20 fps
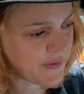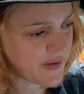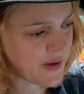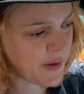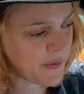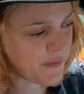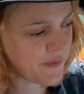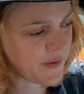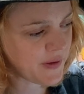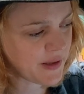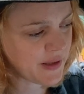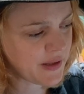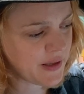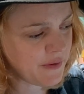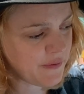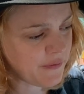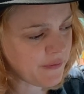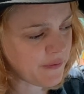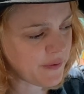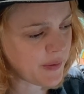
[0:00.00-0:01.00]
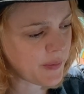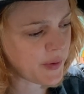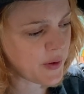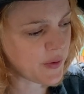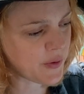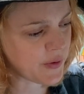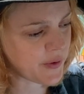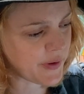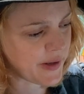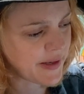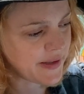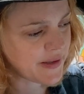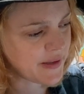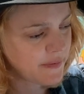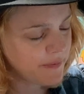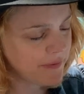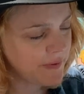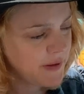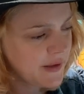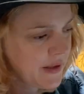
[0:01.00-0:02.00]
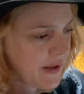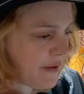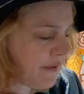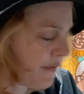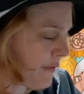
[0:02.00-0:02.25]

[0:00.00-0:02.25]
I'm feeling it from your end and I'm feeling it